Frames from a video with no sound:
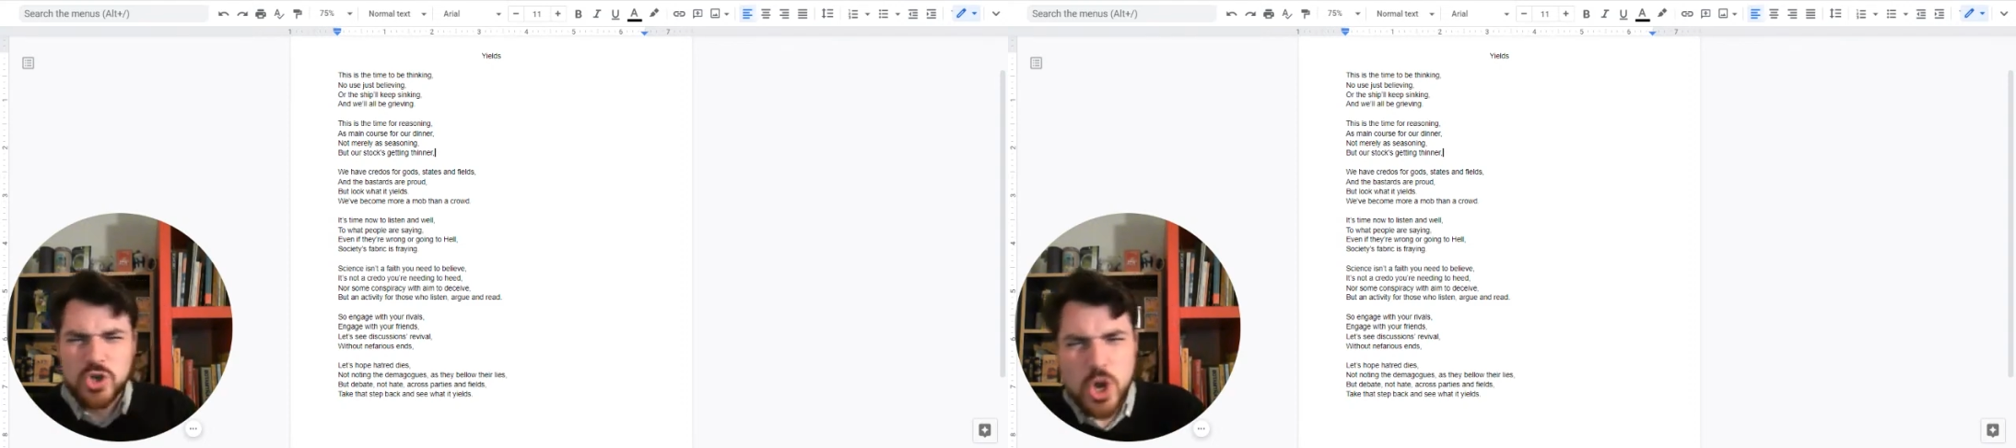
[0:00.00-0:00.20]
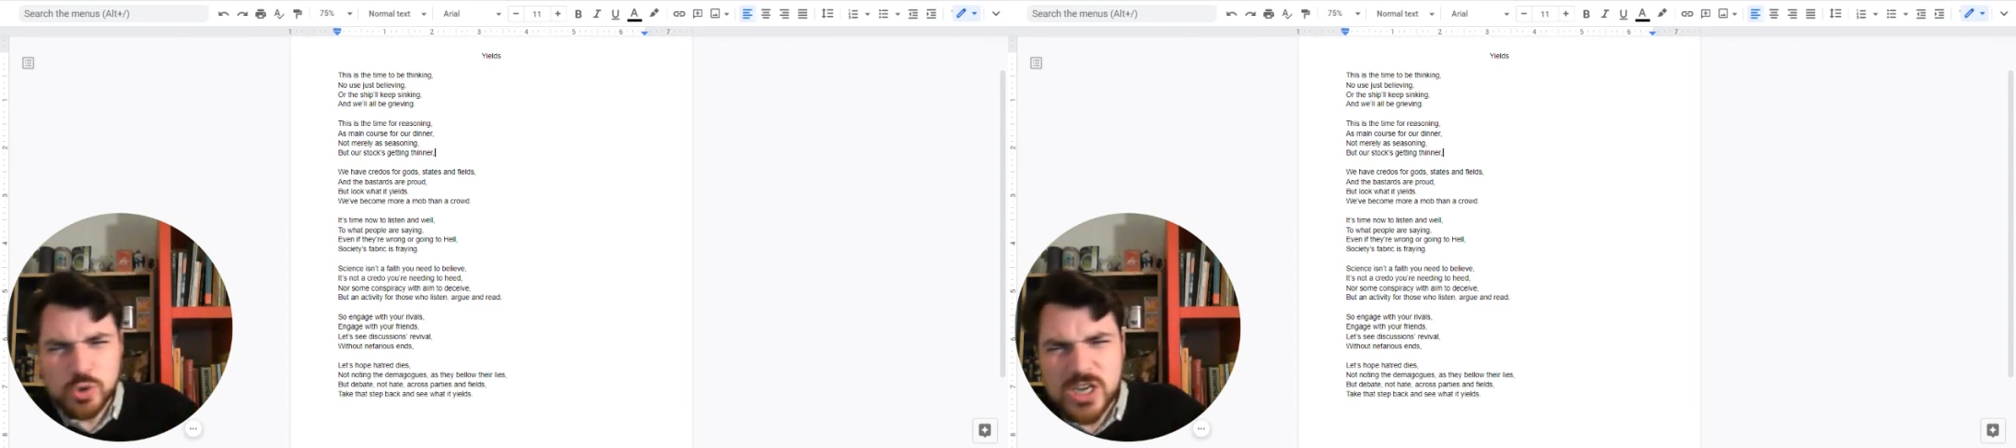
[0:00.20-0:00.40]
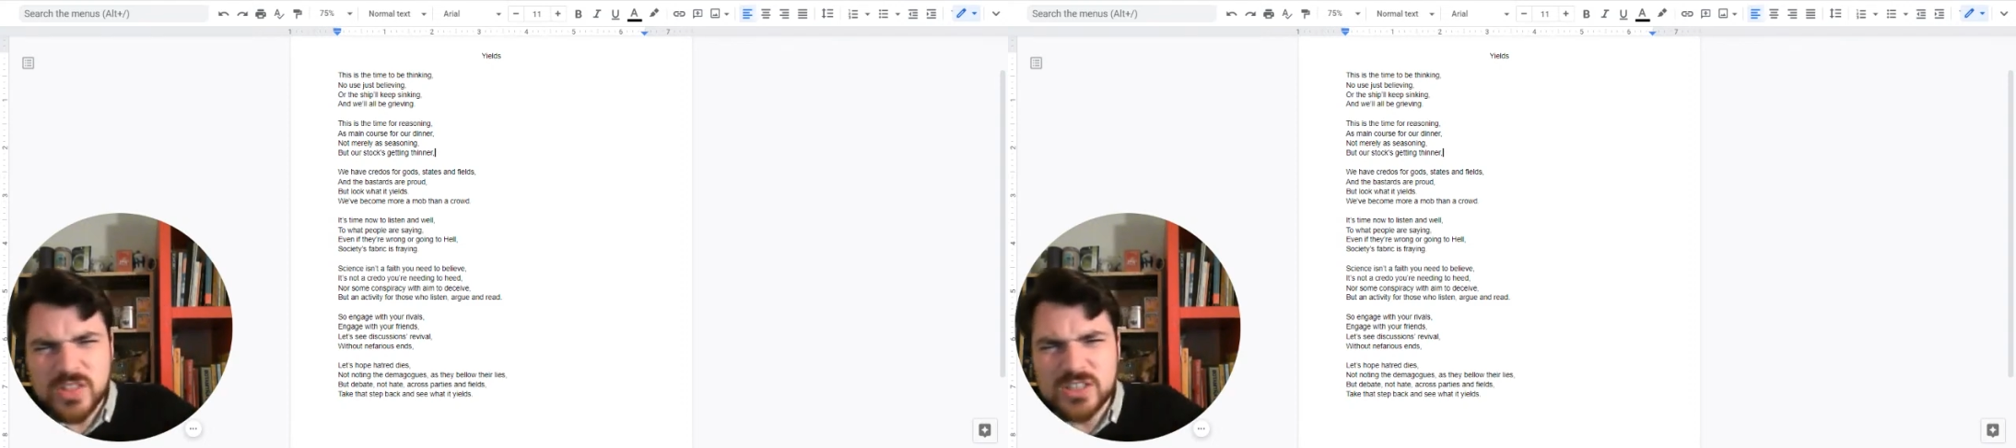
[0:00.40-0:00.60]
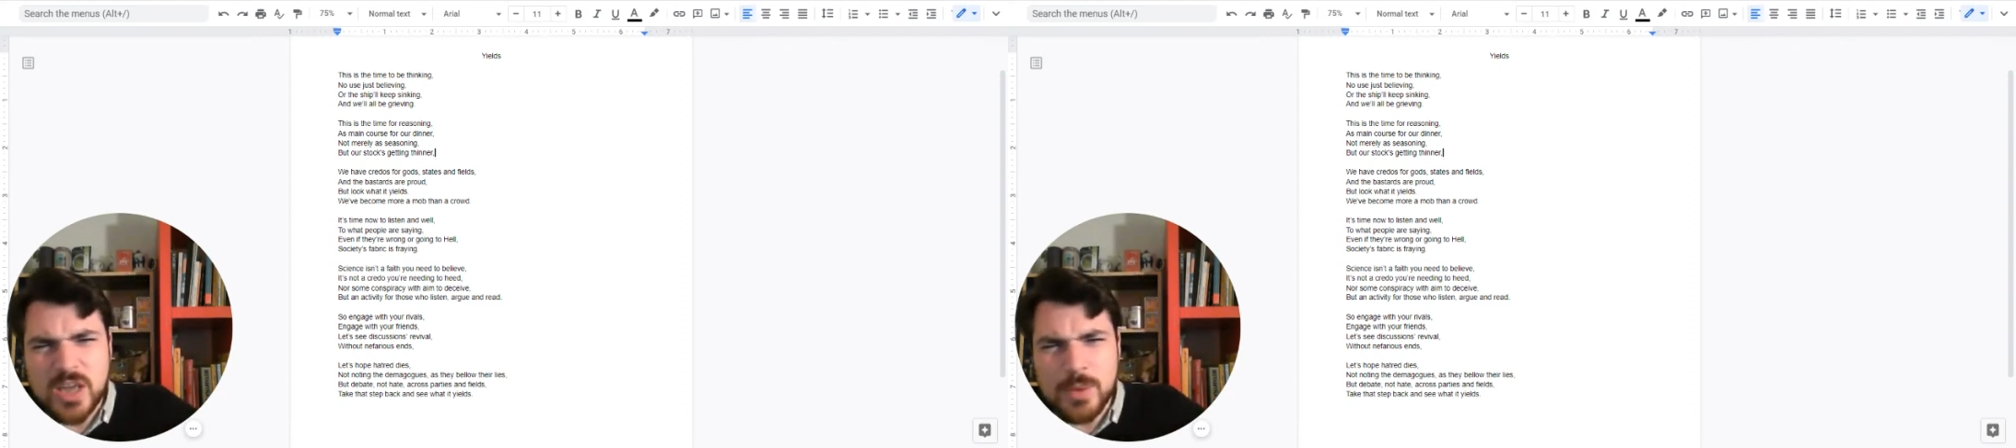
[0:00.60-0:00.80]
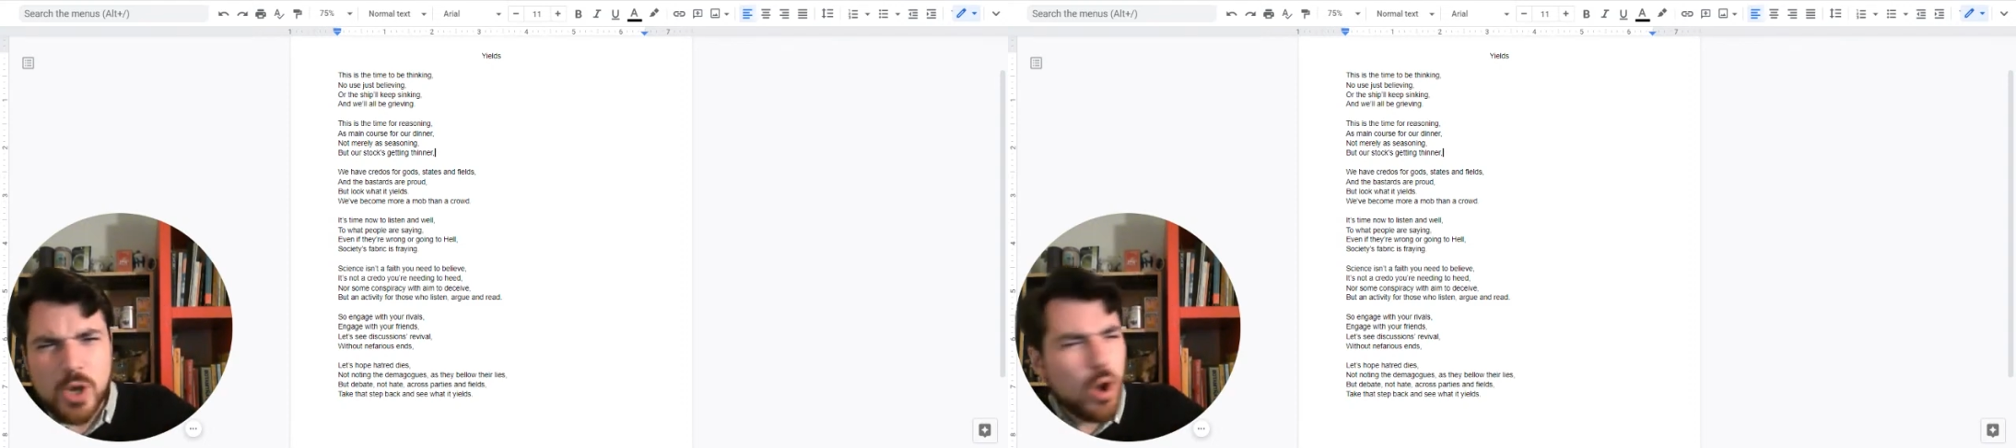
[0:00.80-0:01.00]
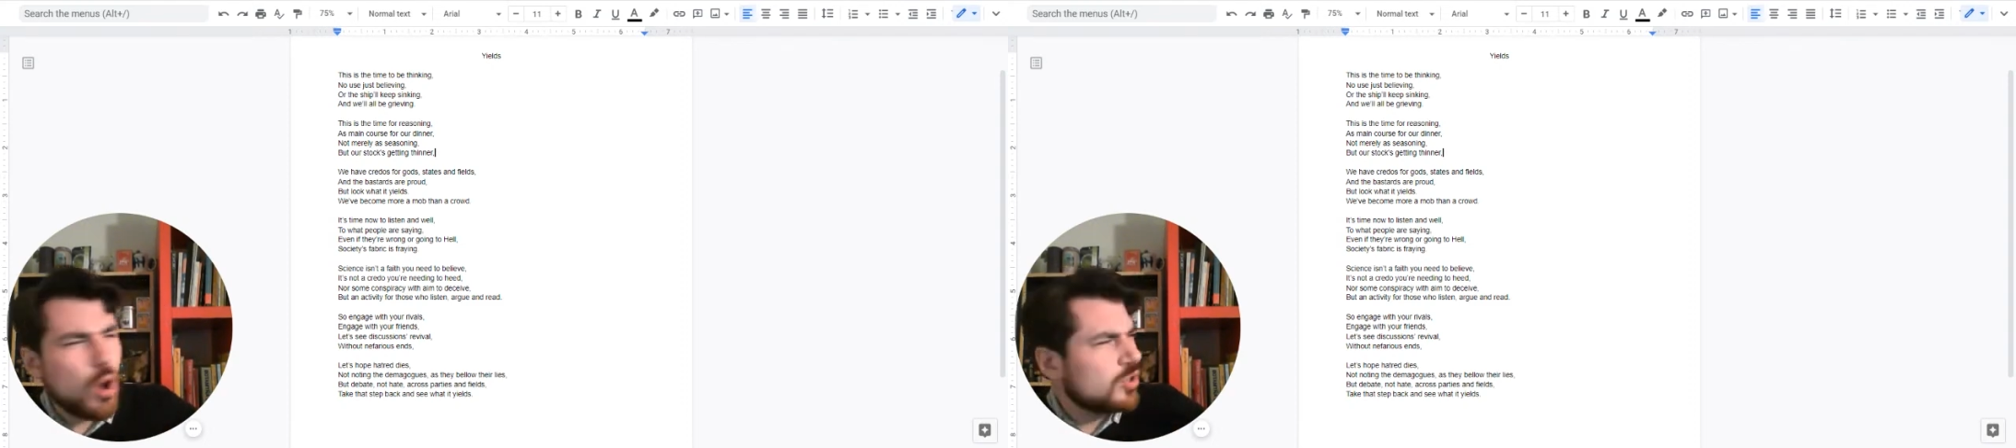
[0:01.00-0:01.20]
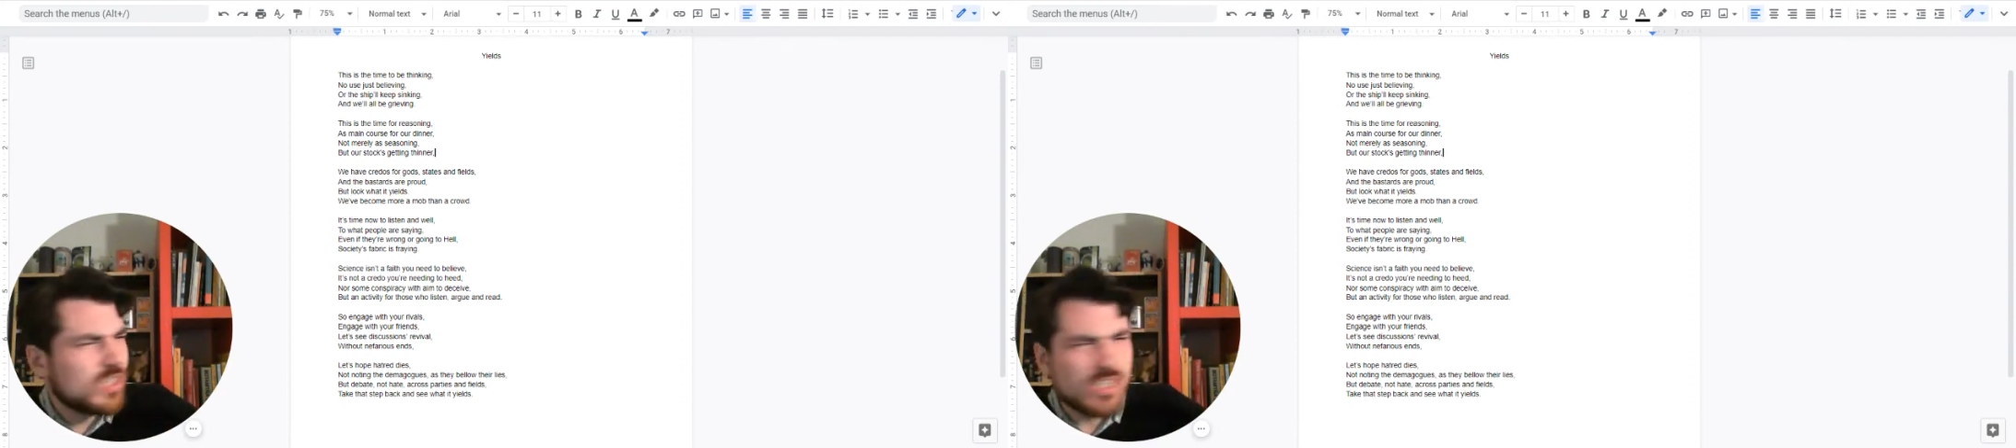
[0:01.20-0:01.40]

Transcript: noting the demagogues